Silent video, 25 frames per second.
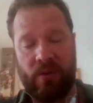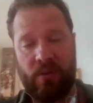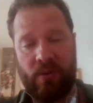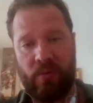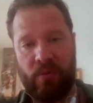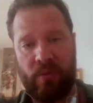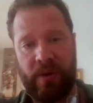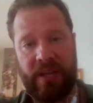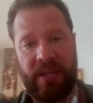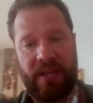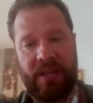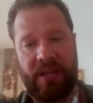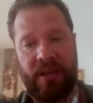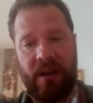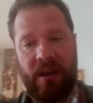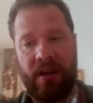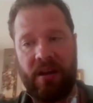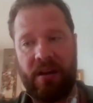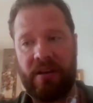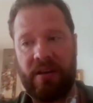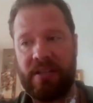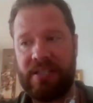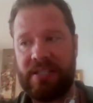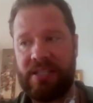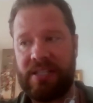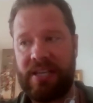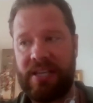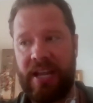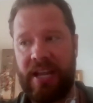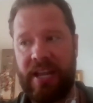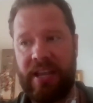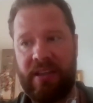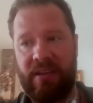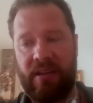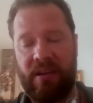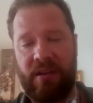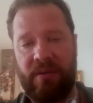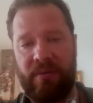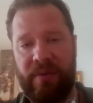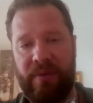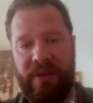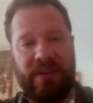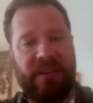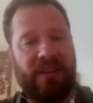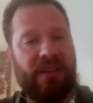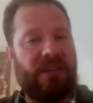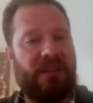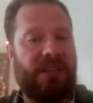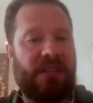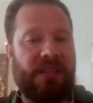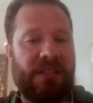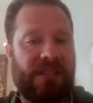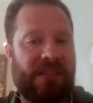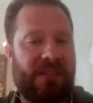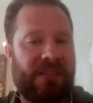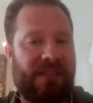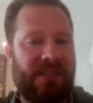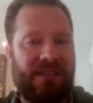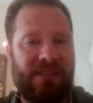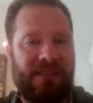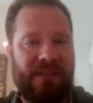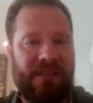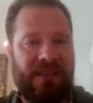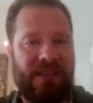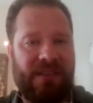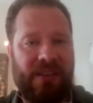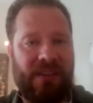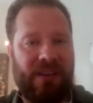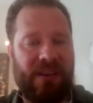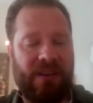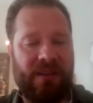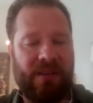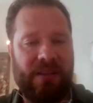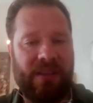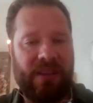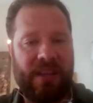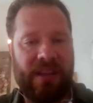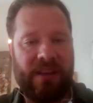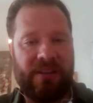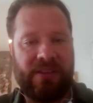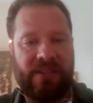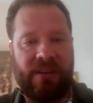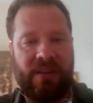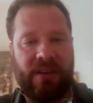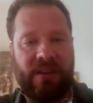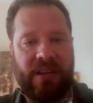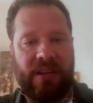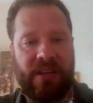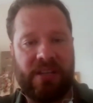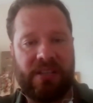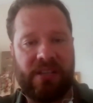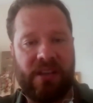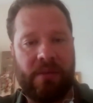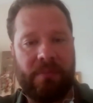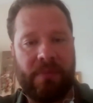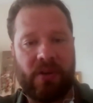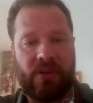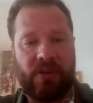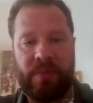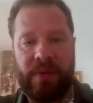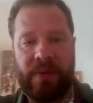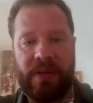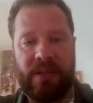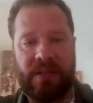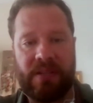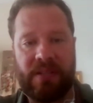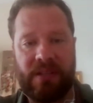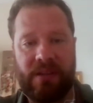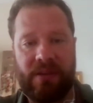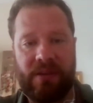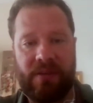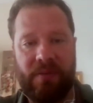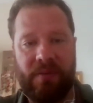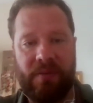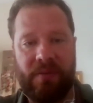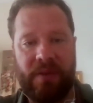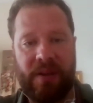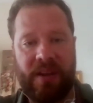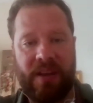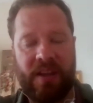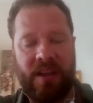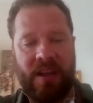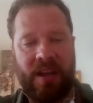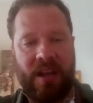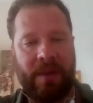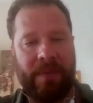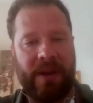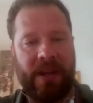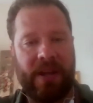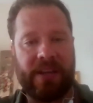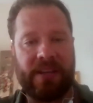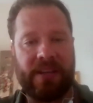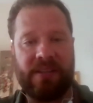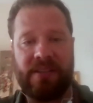we can't take, you just, there's only so much we can do. I mean, I can